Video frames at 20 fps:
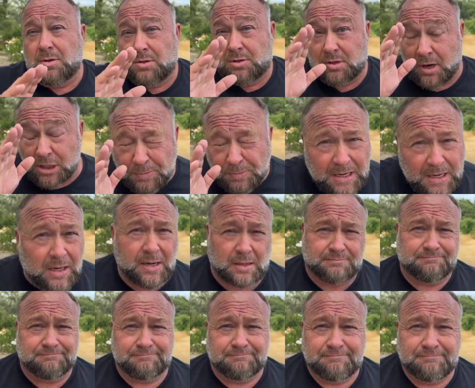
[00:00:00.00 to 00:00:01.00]
So let's be clear
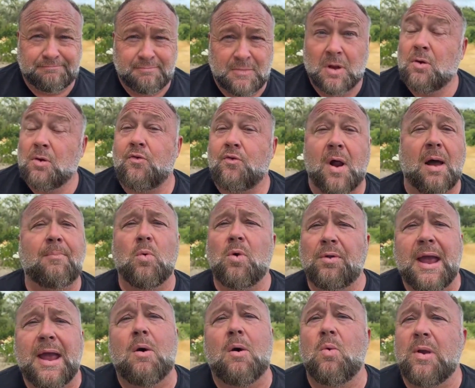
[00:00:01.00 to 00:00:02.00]
Trump will
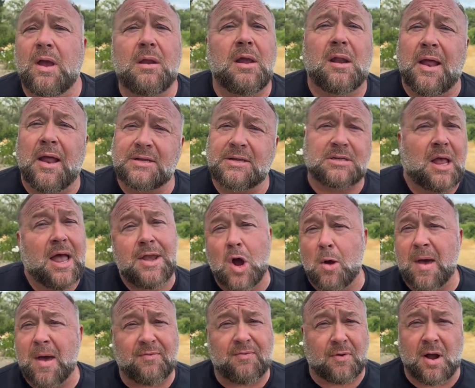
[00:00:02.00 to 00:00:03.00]
now win in a landslide. No
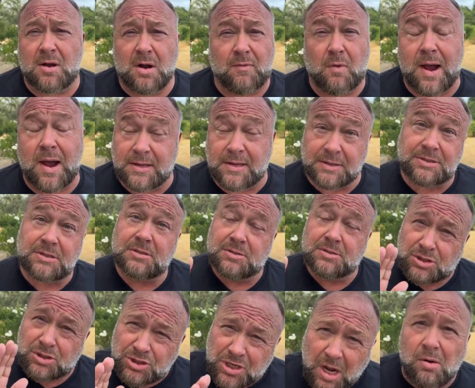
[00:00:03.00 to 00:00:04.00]
amount of fraud can override this.
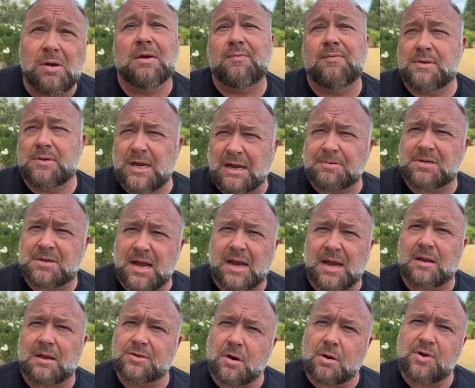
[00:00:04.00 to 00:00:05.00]
So if the deep state
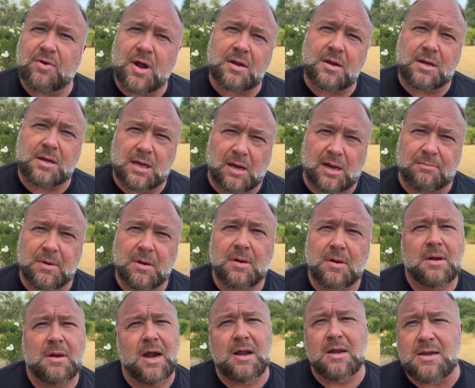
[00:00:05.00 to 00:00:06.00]
has already tried to kill him
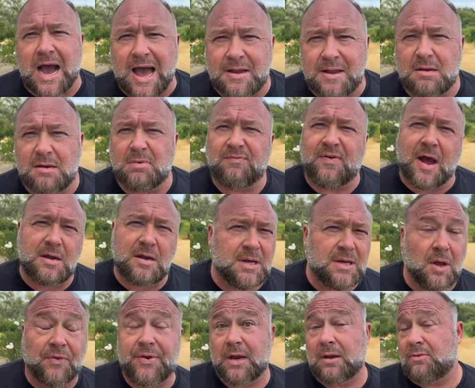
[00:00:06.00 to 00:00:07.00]
and indicted him and found him
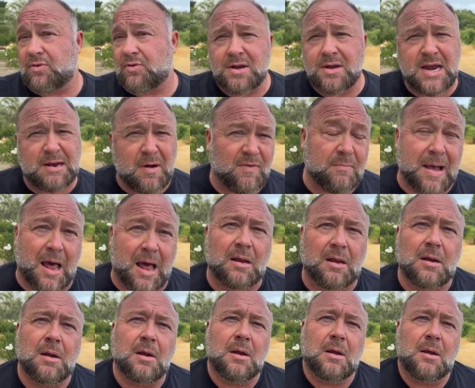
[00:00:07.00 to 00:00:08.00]
guilty and tried to take him off the ballot,
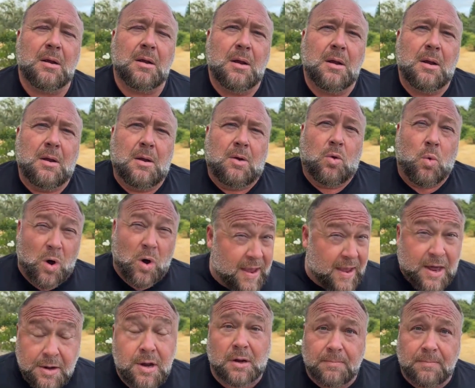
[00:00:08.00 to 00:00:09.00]
what are they
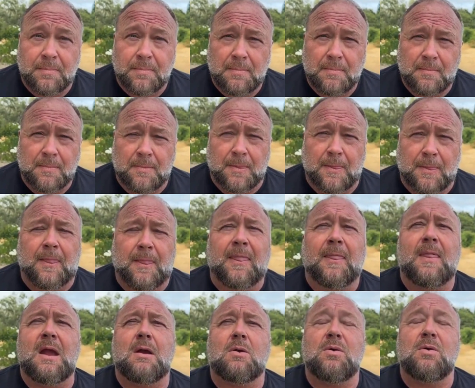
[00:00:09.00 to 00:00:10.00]
going to do?
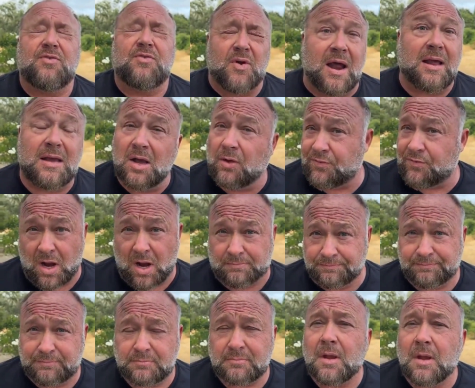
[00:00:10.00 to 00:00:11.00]
They are going to try to kill Trump.
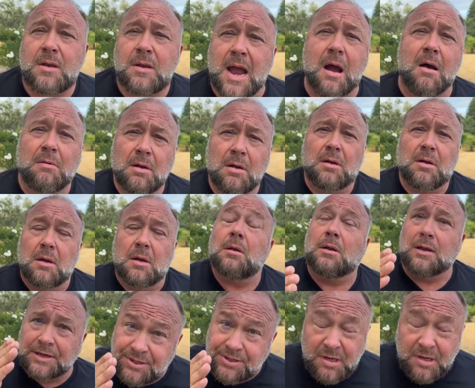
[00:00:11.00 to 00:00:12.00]
Now,
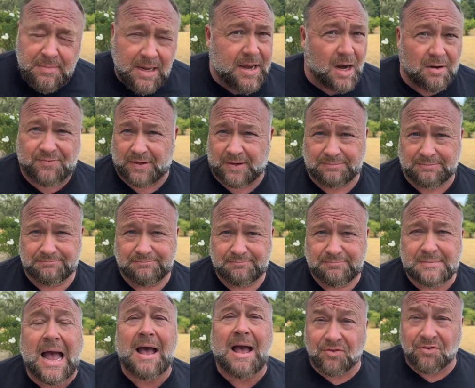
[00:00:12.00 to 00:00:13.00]
listen to me carefully.
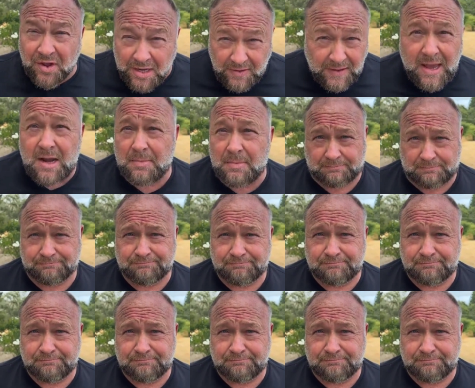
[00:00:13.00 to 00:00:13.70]
I've studied the enemy.